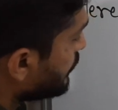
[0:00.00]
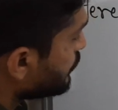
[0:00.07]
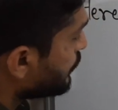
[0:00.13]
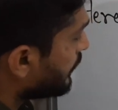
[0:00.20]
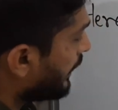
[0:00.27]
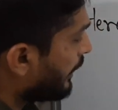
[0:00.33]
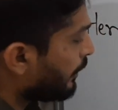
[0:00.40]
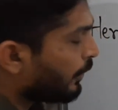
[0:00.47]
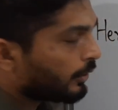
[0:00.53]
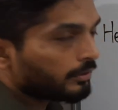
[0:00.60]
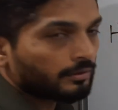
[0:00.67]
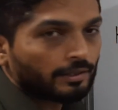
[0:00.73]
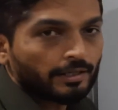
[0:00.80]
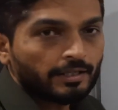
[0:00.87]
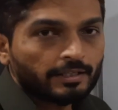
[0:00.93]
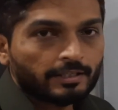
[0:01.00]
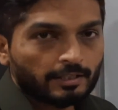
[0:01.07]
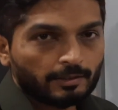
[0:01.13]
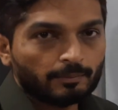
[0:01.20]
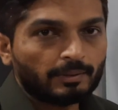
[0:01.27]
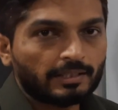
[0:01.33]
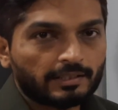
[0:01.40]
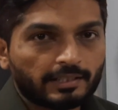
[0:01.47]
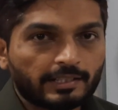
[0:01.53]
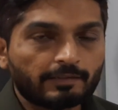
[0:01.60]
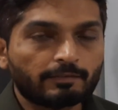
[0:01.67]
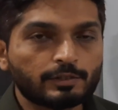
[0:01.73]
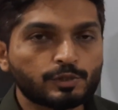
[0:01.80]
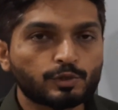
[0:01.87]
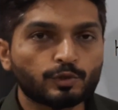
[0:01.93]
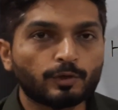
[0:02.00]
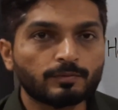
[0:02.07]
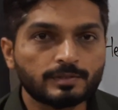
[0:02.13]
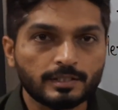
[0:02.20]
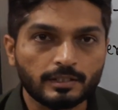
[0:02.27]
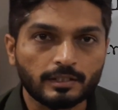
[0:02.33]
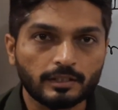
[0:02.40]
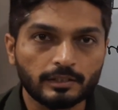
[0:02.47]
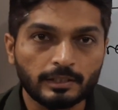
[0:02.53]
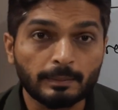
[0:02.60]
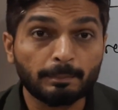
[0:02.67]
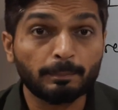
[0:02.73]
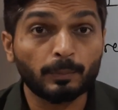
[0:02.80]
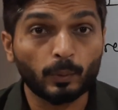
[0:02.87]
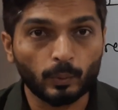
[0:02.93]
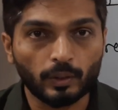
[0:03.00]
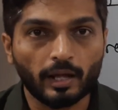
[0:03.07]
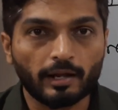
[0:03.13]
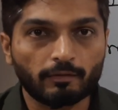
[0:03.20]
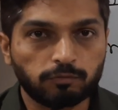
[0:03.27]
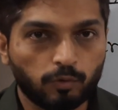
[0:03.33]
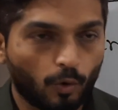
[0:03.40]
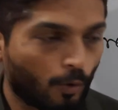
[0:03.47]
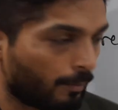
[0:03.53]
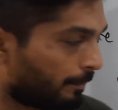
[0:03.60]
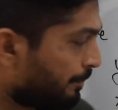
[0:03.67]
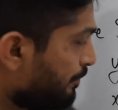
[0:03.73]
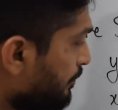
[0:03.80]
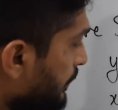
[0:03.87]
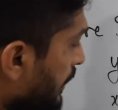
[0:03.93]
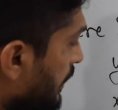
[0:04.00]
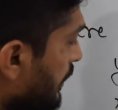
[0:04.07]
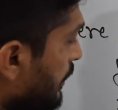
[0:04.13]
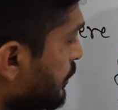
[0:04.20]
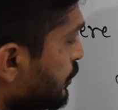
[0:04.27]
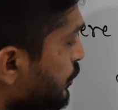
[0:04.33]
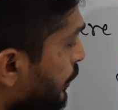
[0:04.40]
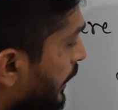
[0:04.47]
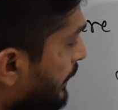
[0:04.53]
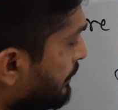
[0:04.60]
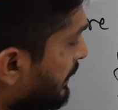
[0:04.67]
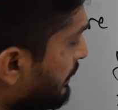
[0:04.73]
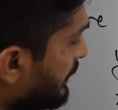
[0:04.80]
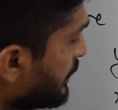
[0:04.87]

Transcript: So they have already given the equation of circle in polar form. So let me